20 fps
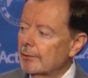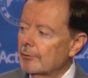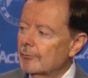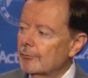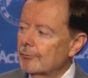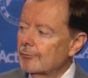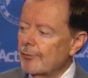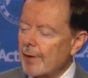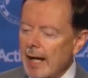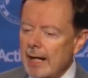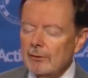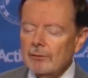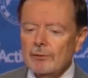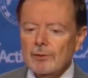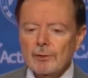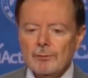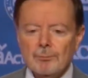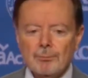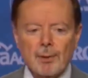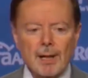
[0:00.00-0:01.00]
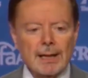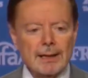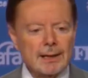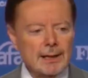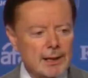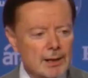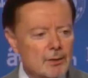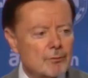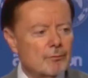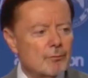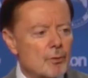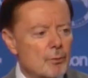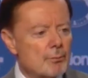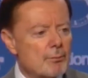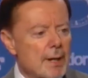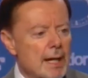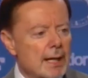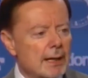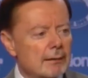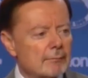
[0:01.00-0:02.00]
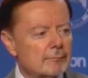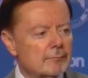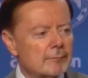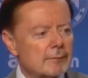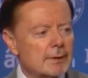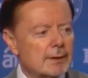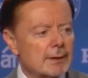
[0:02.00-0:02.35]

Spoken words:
founded by evil men,